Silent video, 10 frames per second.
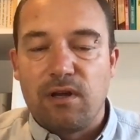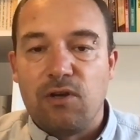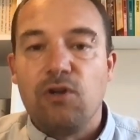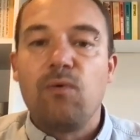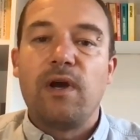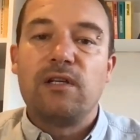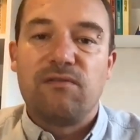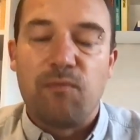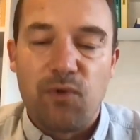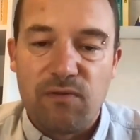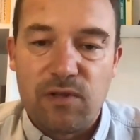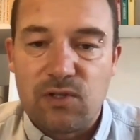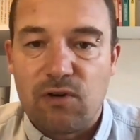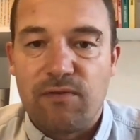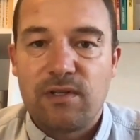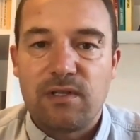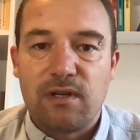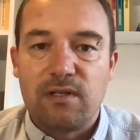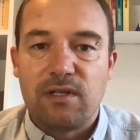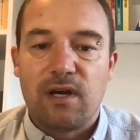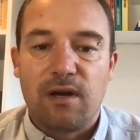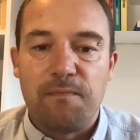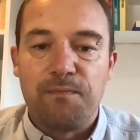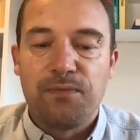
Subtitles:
new ways of improving the service and